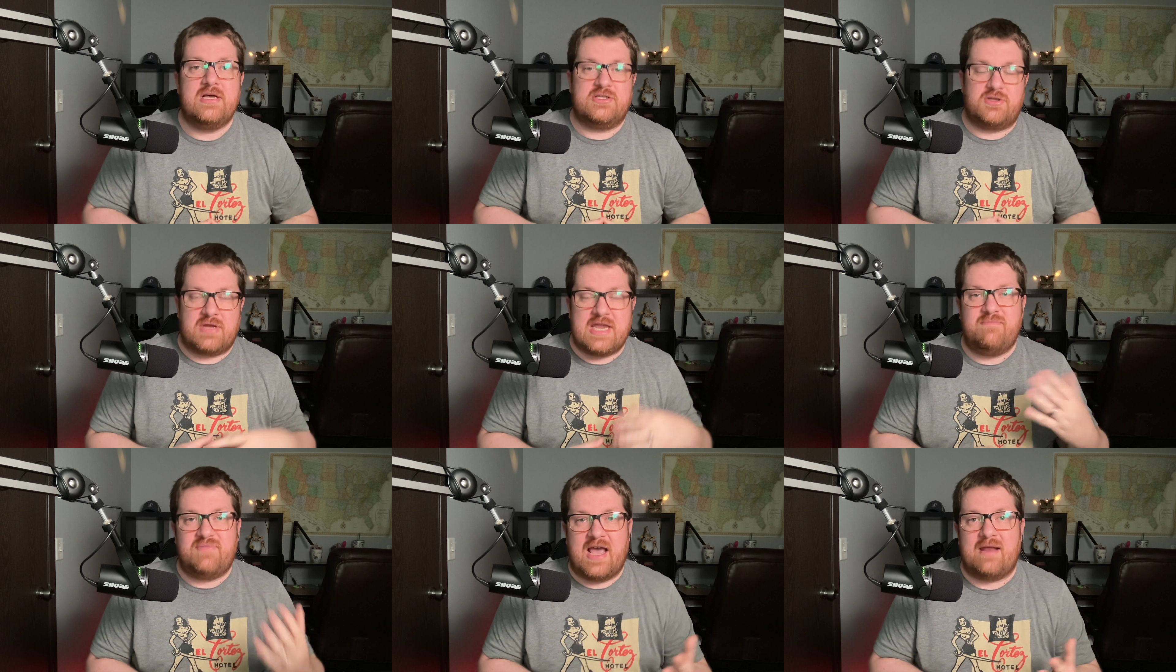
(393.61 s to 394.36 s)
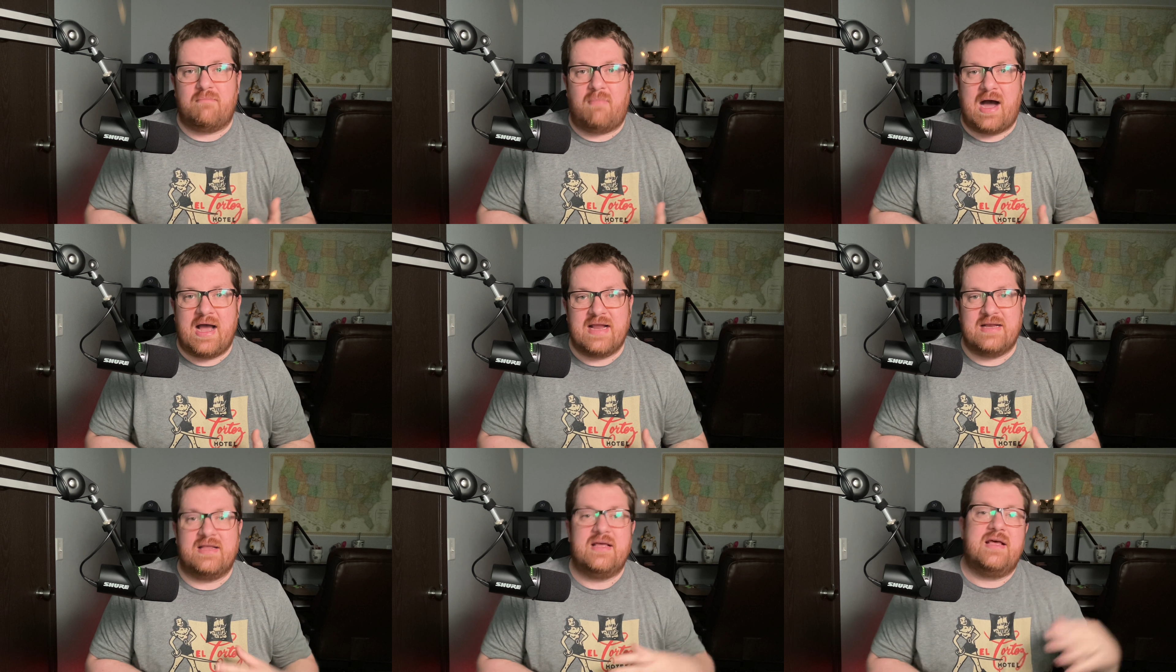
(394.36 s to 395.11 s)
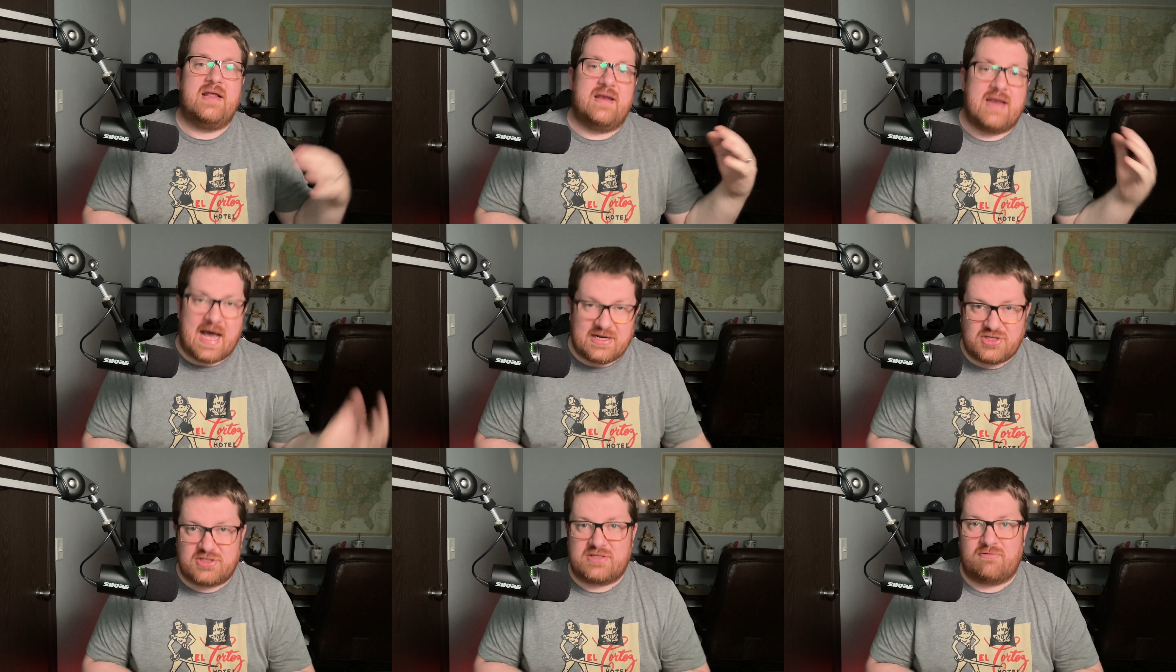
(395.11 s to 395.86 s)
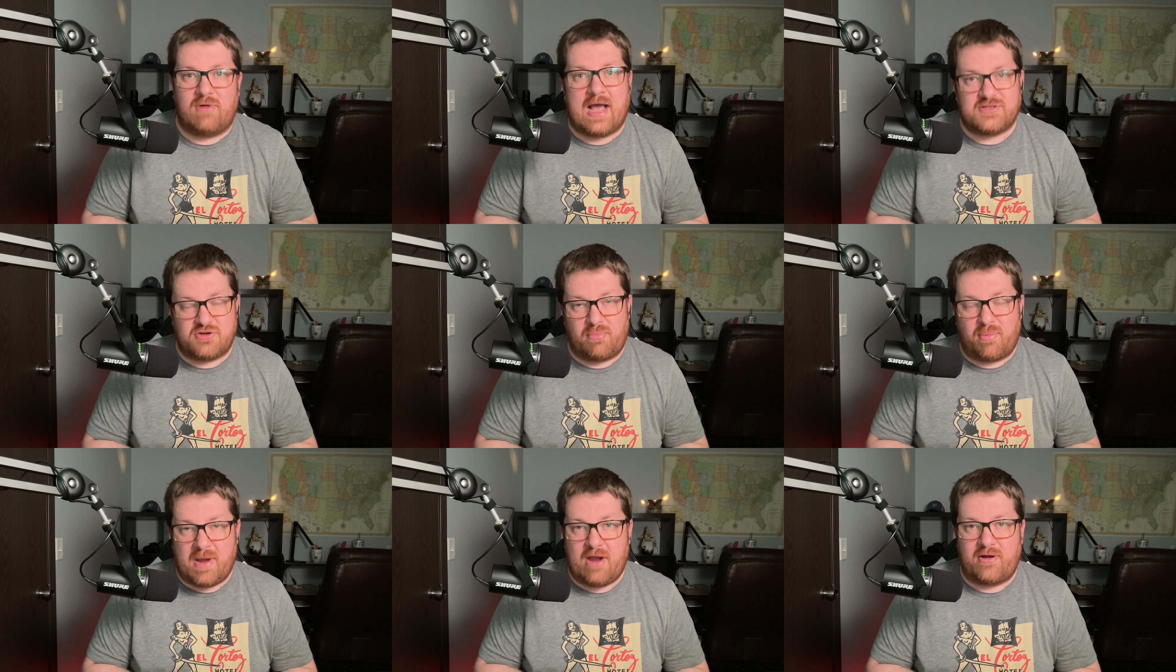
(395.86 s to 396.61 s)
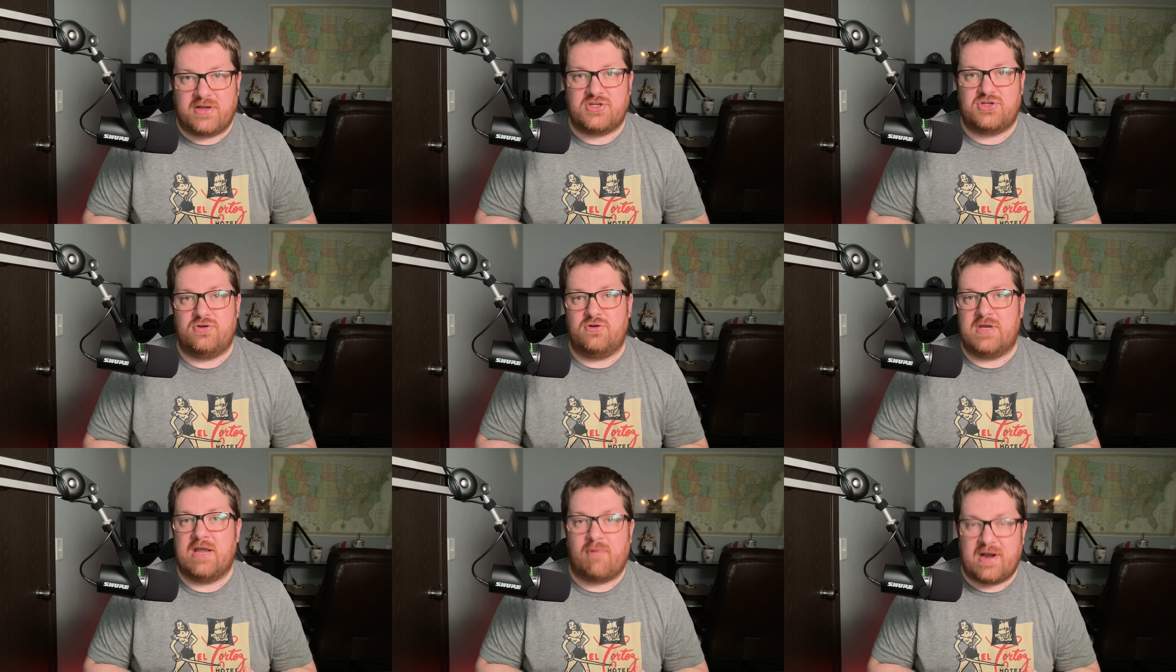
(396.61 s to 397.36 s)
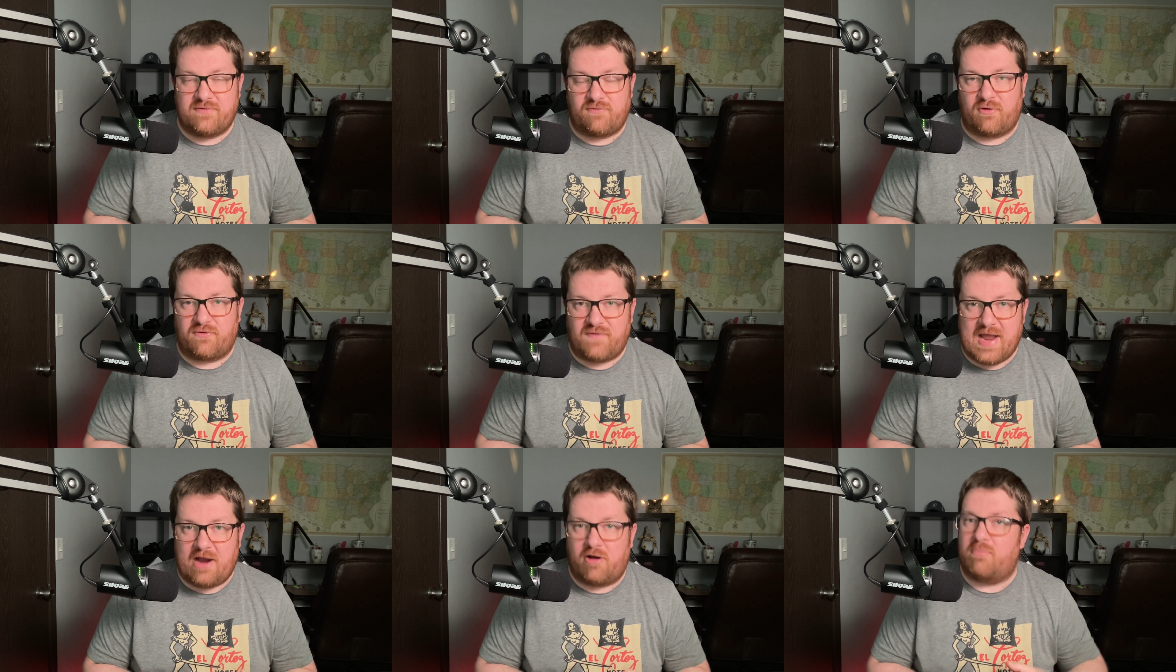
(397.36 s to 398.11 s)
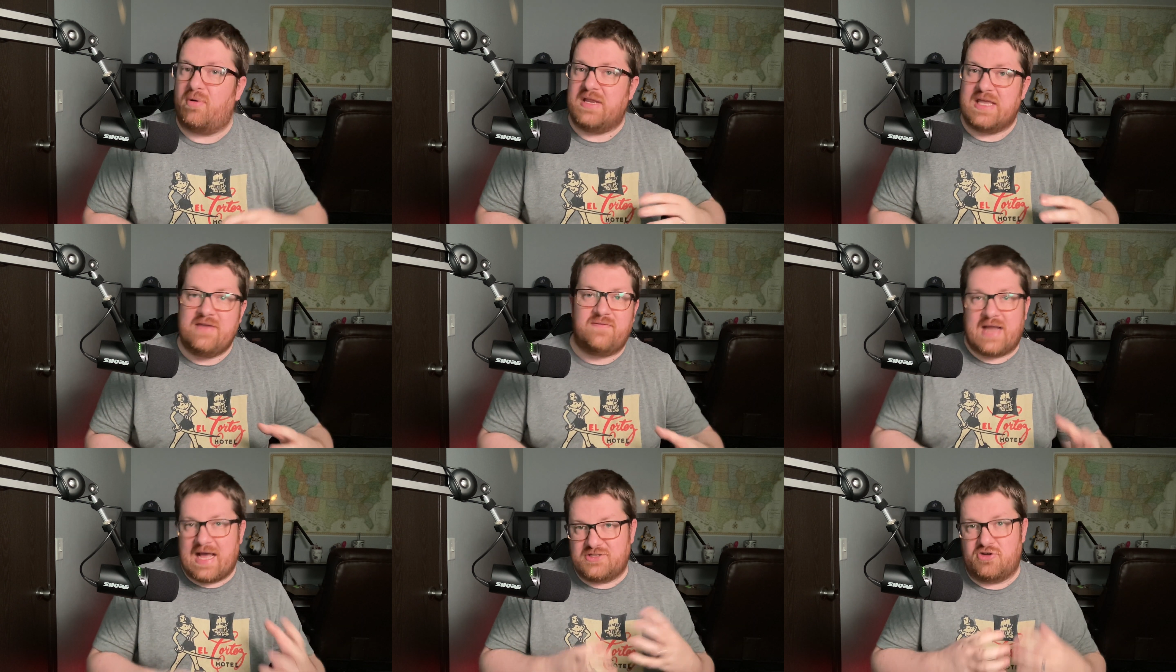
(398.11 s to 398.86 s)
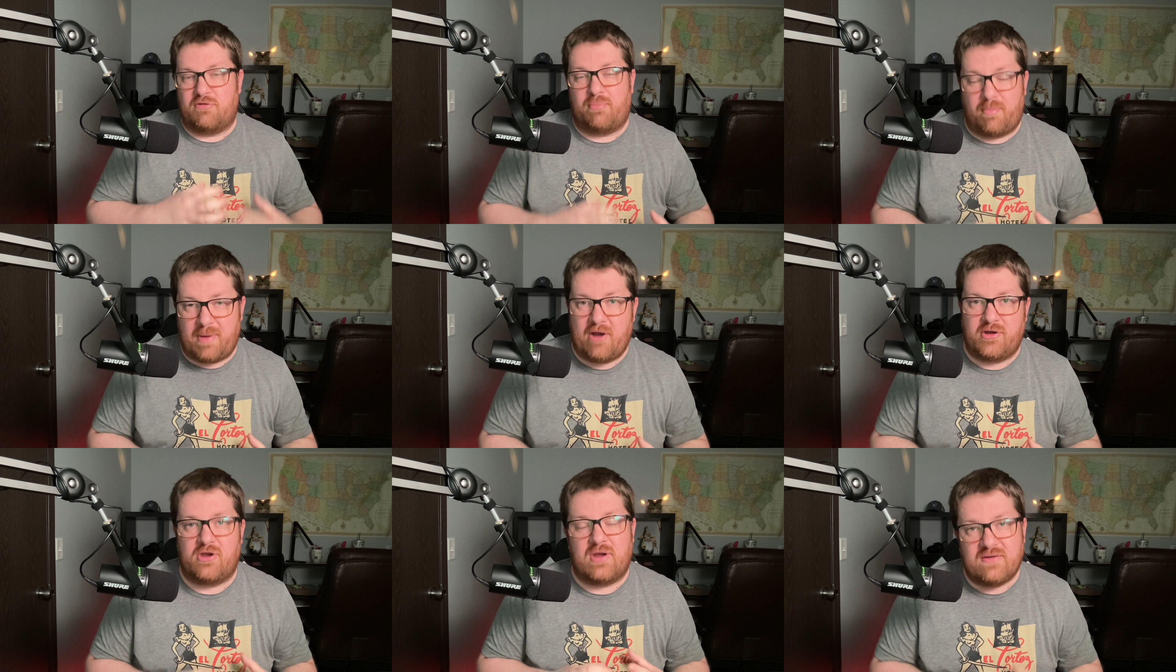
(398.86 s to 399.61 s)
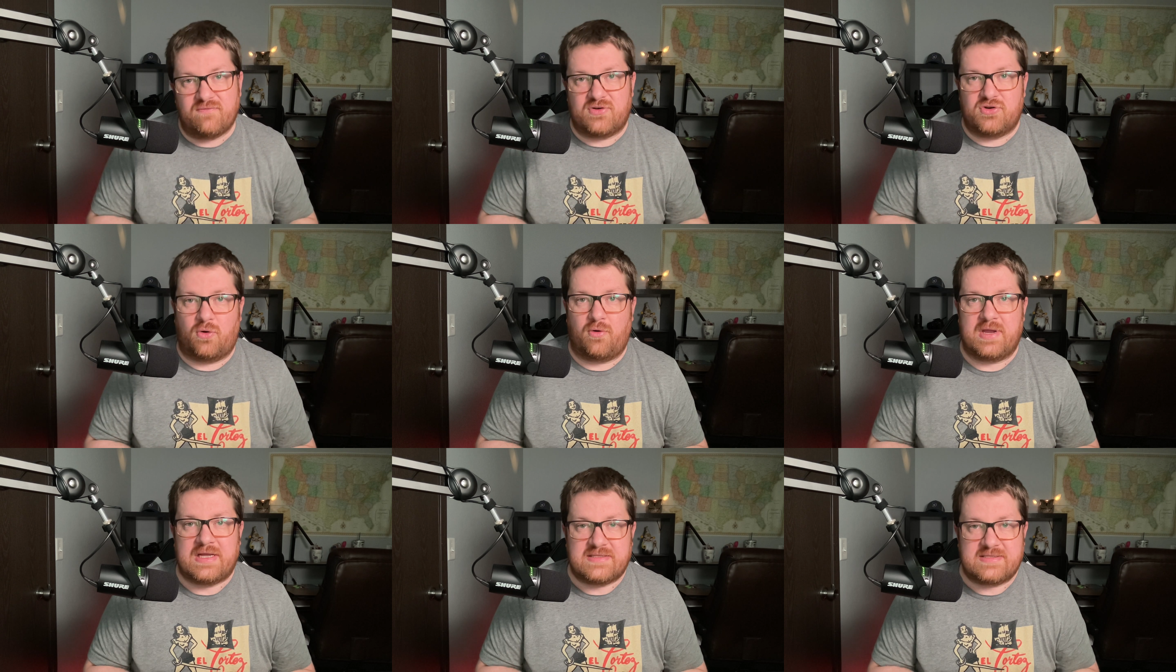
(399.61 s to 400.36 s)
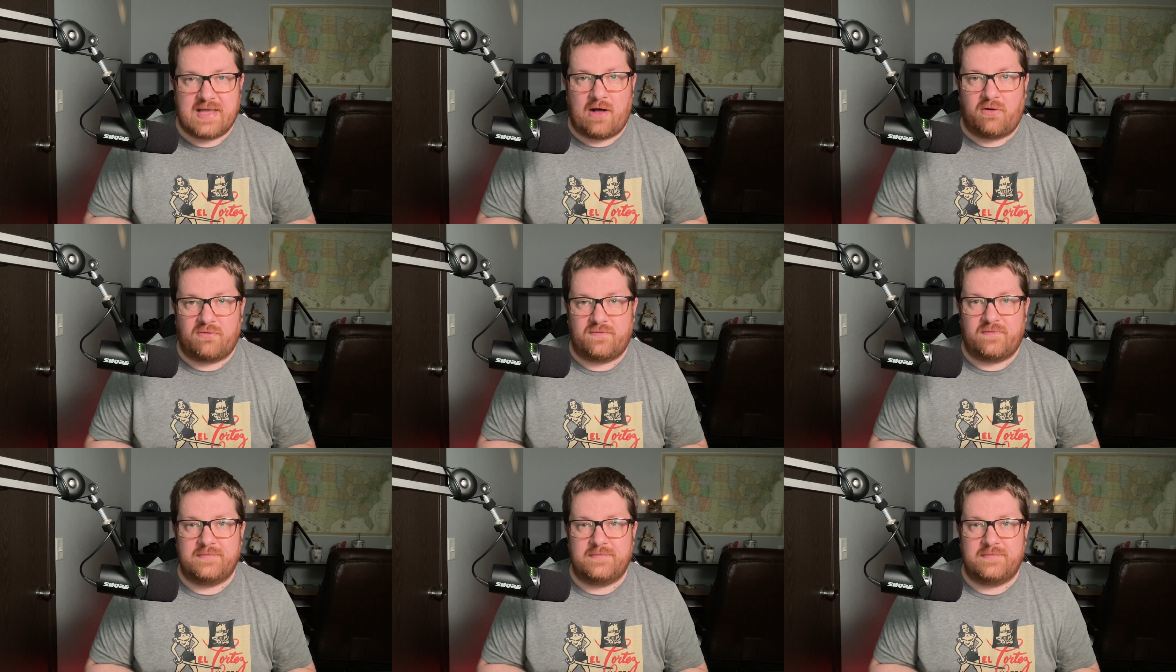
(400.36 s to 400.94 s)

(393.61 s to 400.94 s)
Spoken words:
So keep that in mind, not just as you're preparing to get ready for a fair, but even as you're preparing your inventory itself.